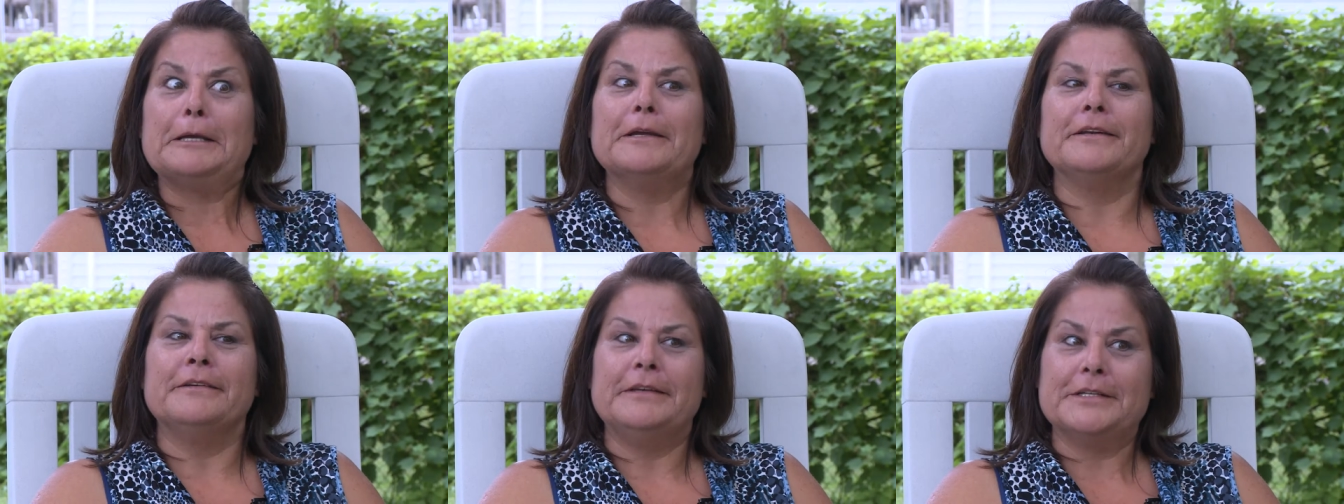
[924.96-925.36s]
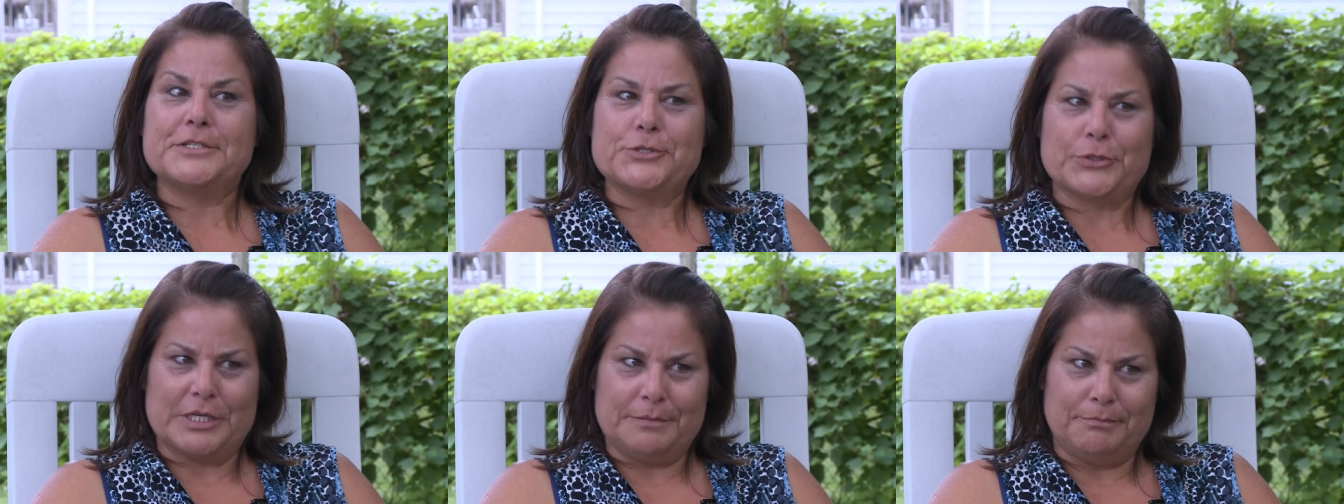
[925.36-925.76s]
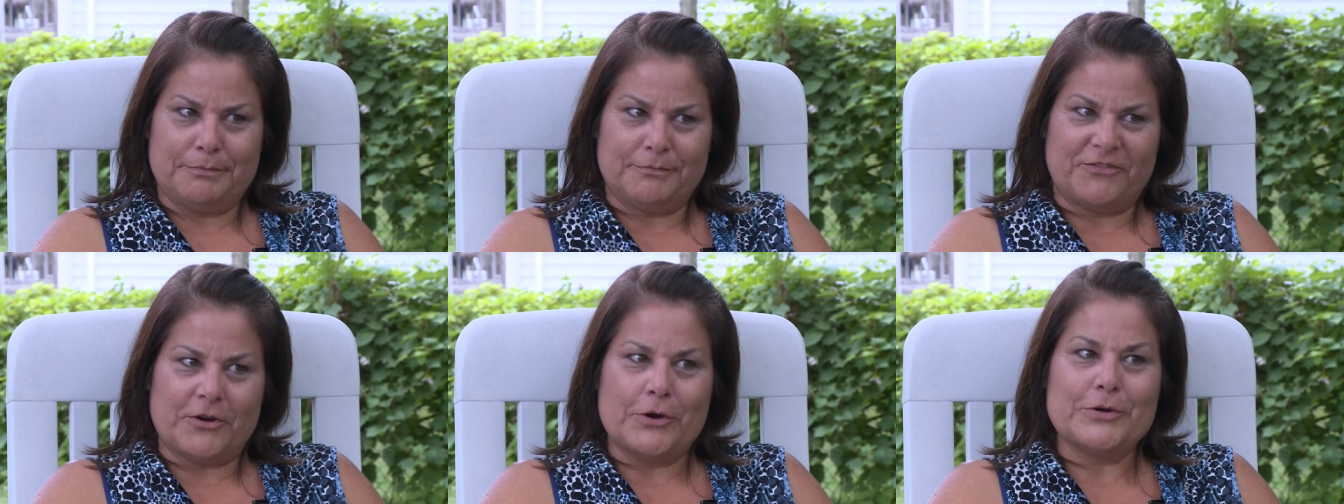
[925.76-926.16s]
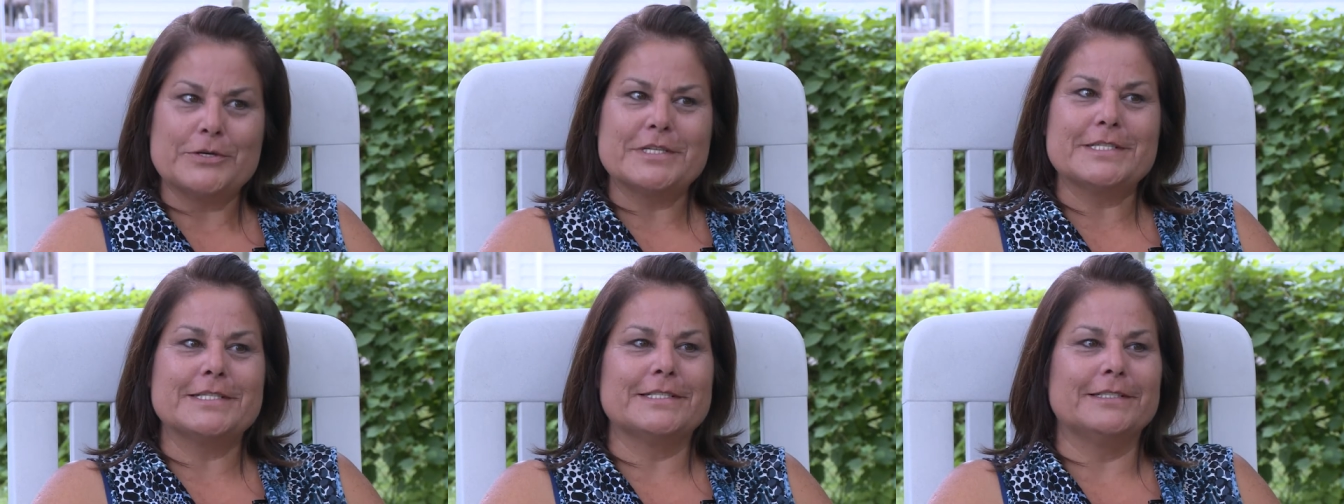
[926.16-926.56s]
industry
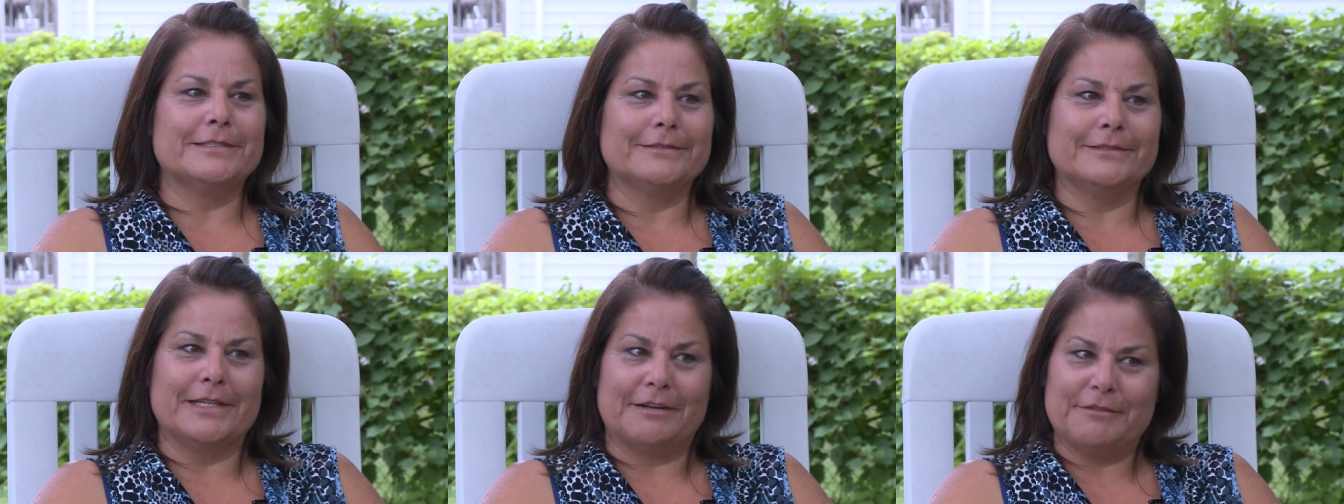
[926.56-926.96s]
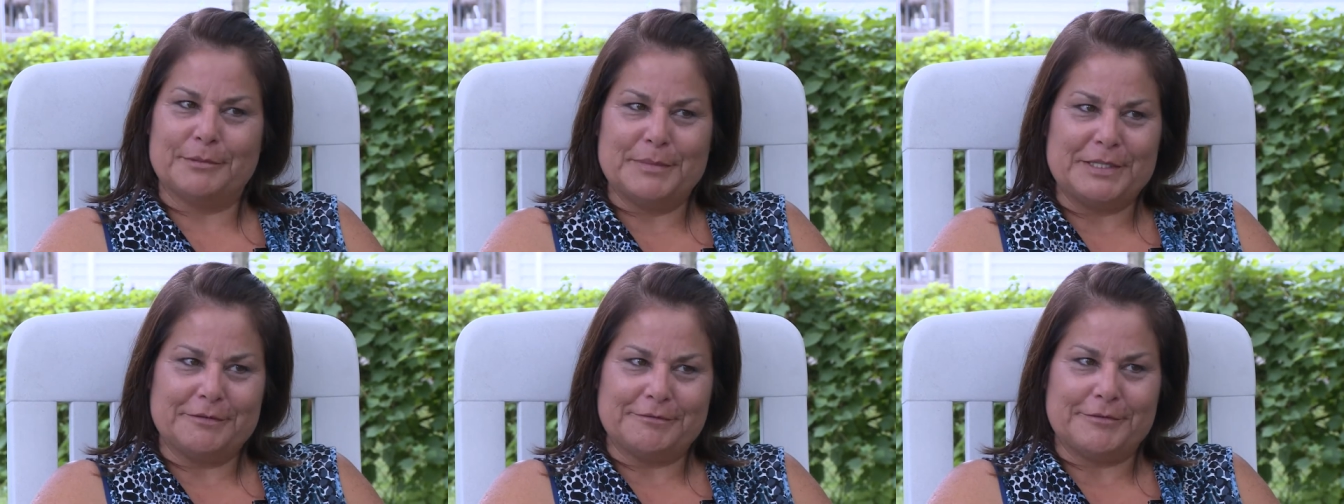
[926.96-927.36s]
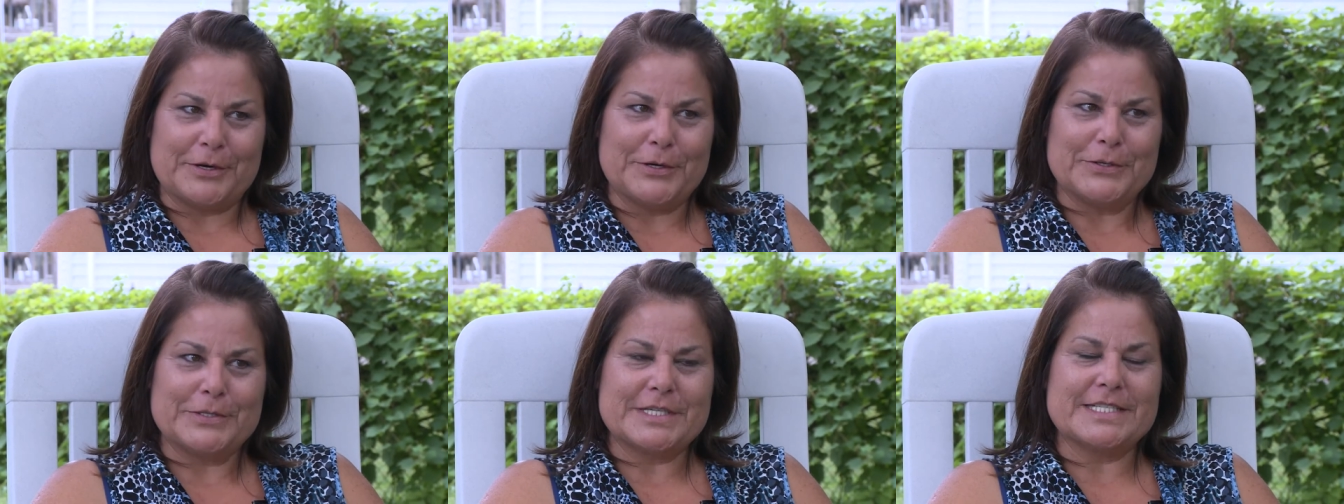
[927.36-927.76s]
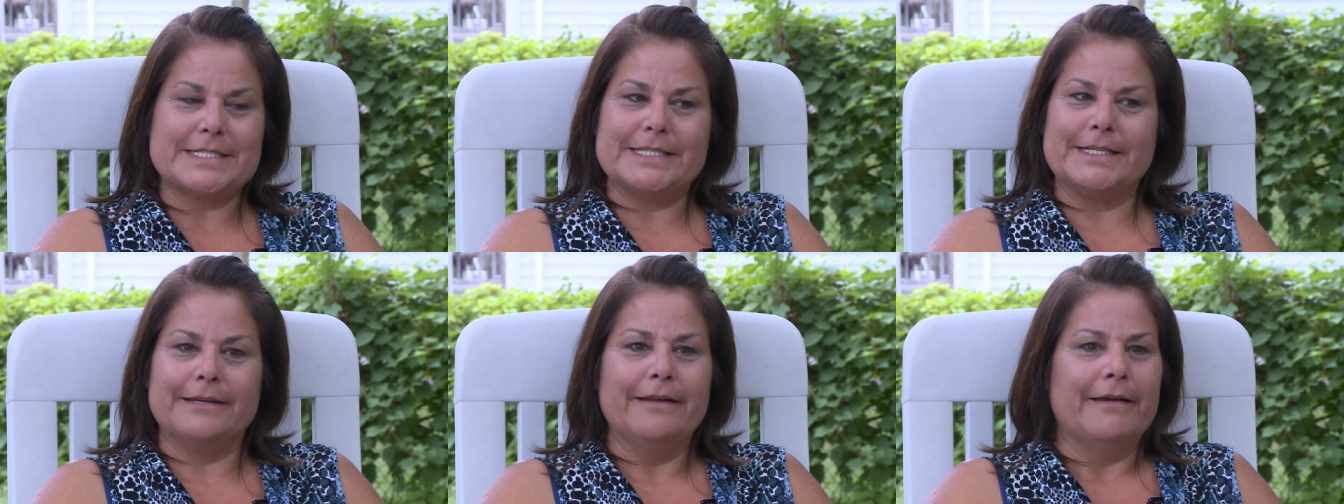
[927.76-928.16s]
folks and government folks
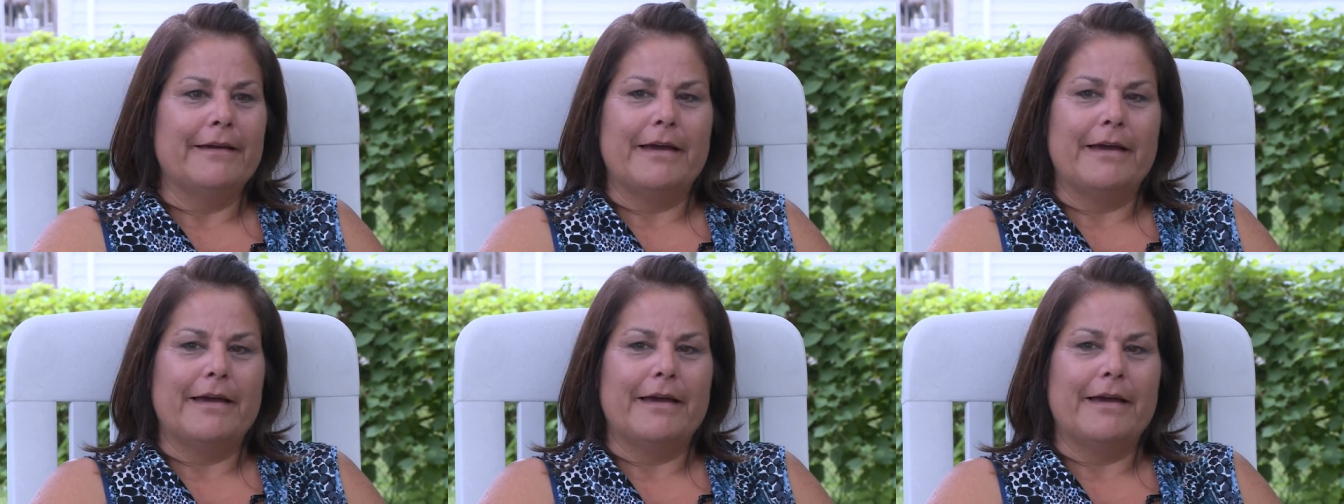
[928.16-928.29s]
and